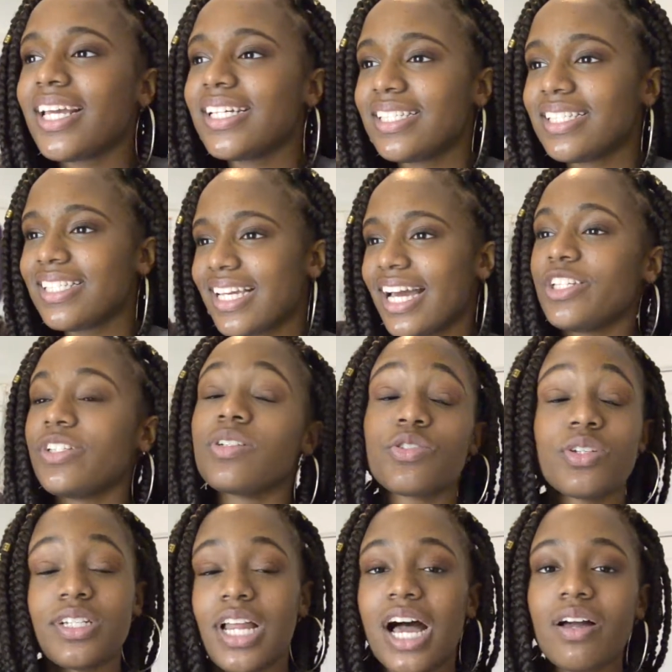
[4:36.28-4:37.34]
against this country of
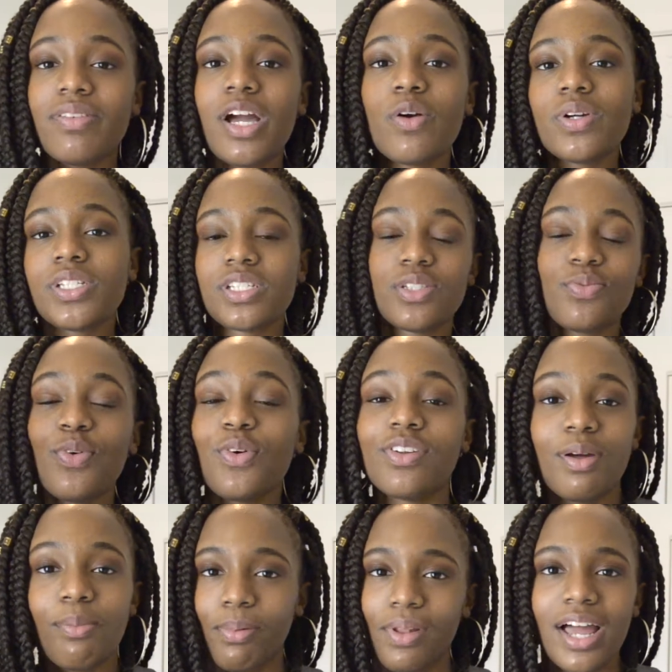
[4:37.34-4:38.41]
Trinavia, which is
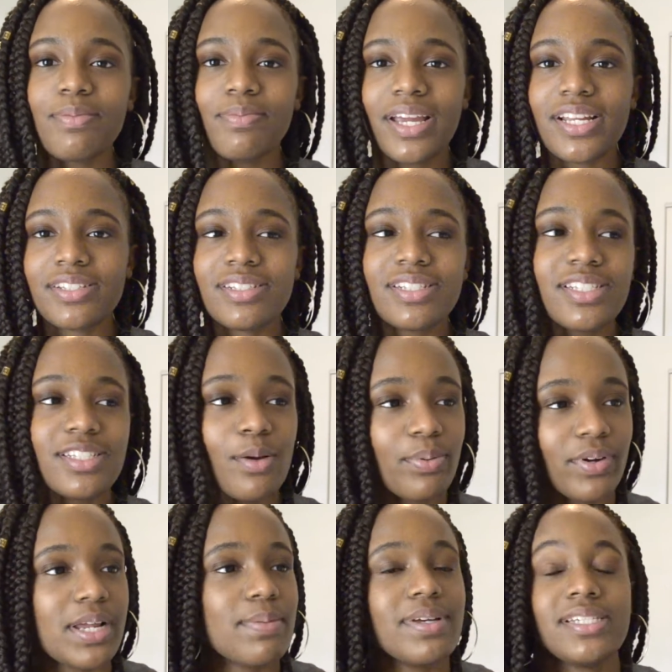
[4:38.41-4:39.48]
full of blood mages, so
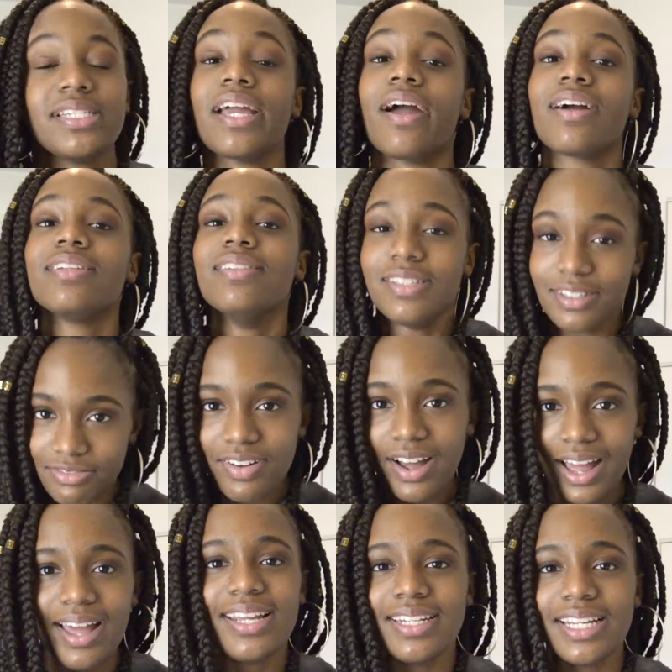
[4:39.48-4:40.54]
pretty much they are
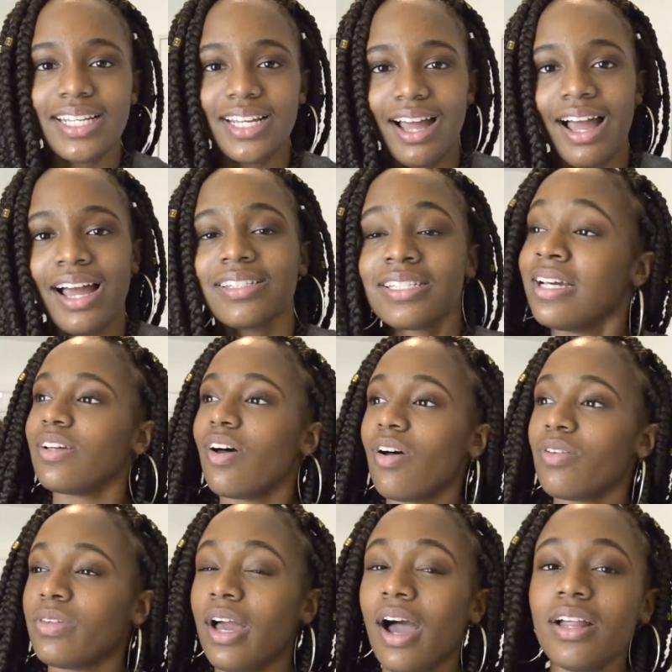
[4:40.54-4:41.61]
defying the gods.
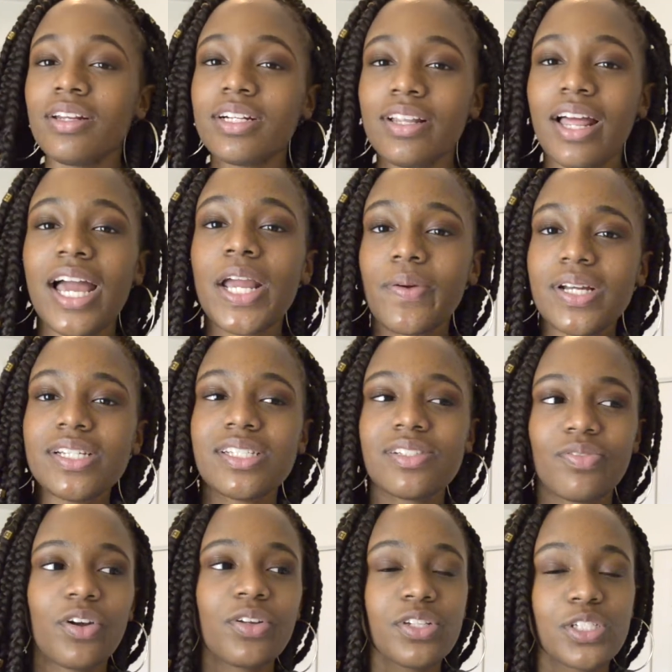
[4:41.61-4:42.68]
So the underlying reason
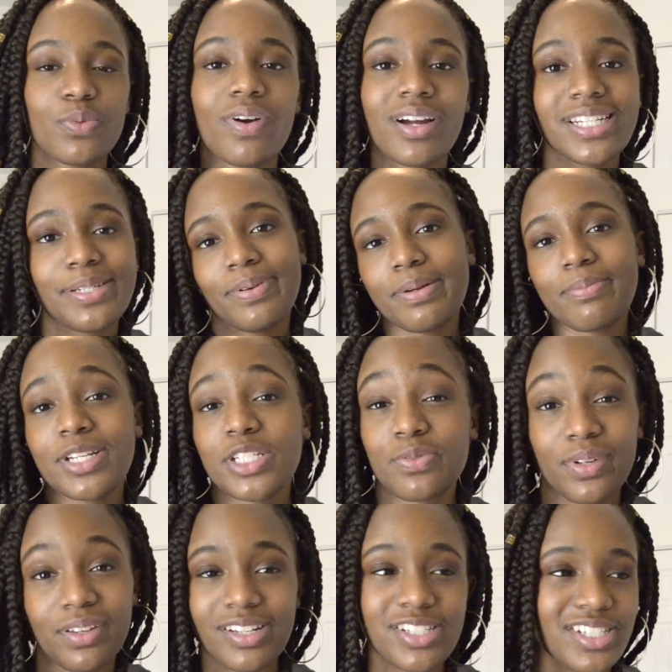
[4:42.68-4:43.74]
for this war is pretty much
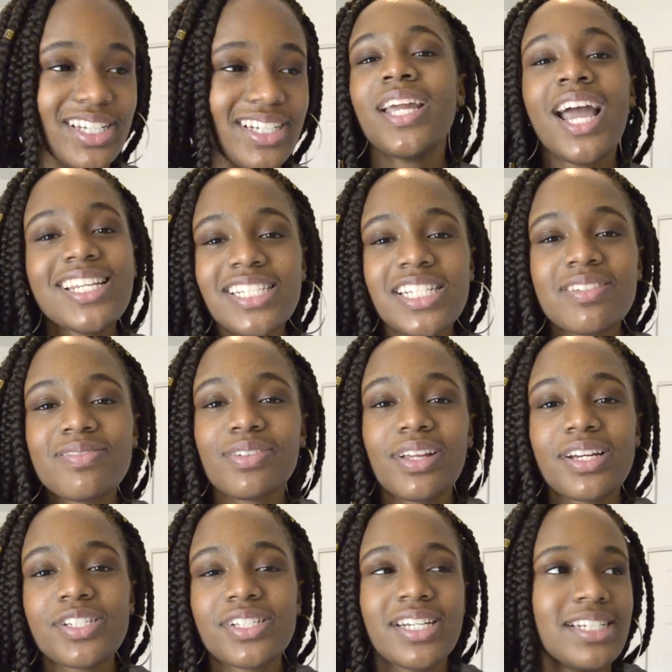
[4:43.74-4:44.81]
religion. Because of this
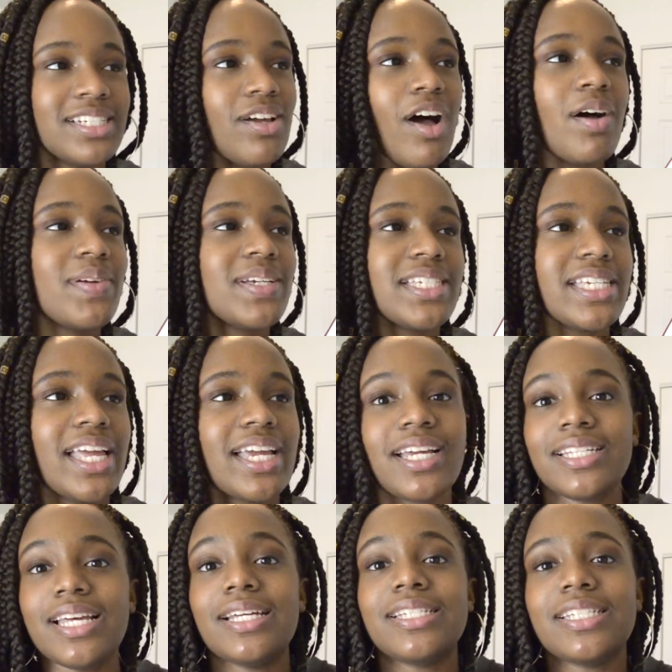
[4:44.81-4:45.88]
religion is obviously
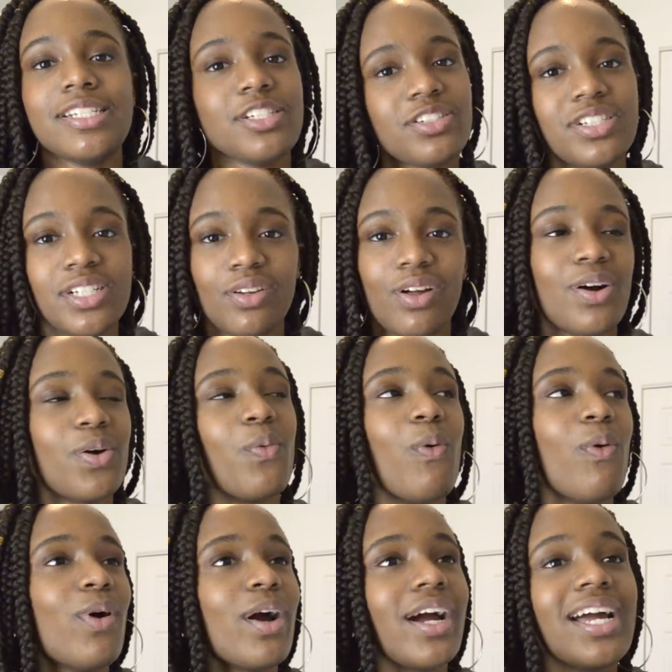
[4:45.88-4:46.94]
like a century-long
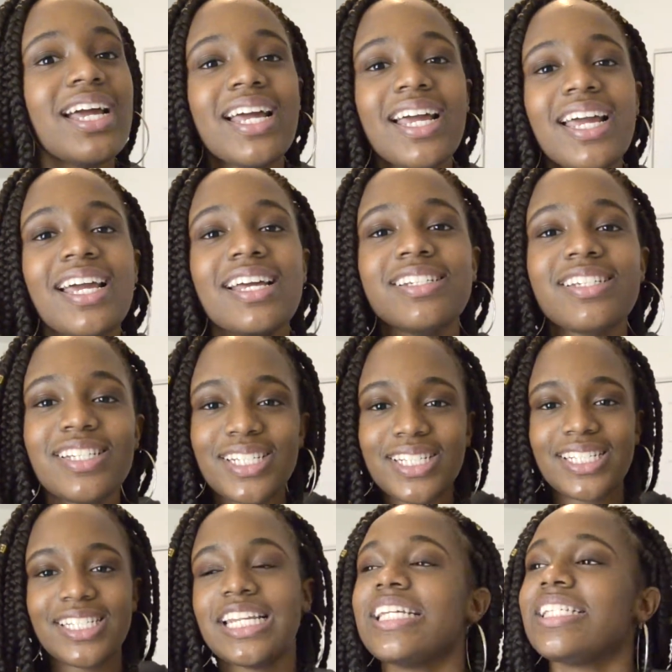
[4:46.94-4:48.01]
war, and she
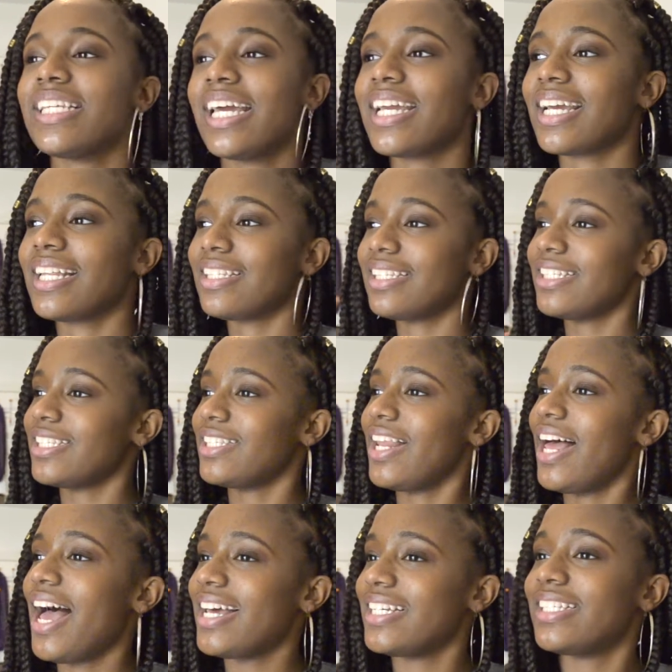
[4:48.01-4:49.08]
is seen as like this
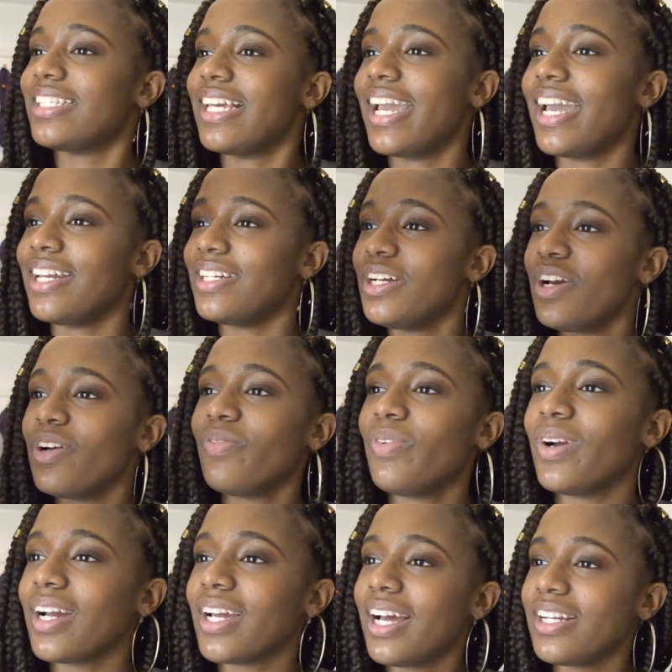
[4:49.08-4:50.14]
last stand
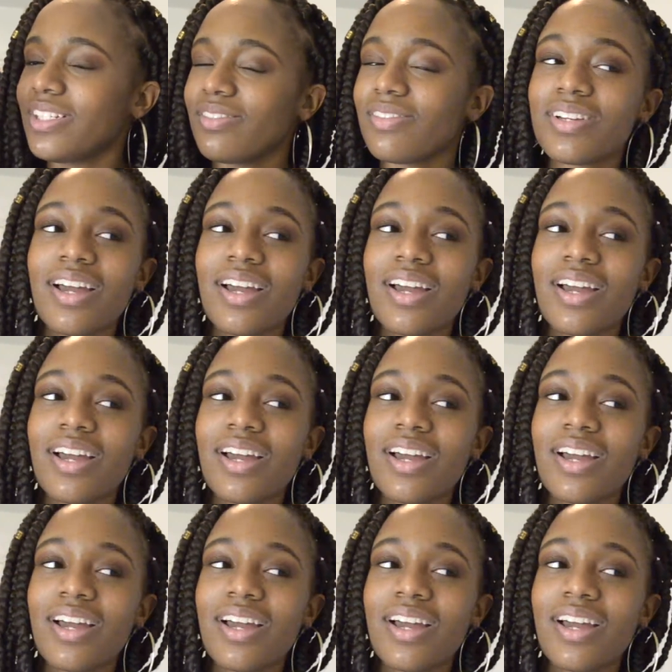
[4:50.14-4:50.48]
for her country of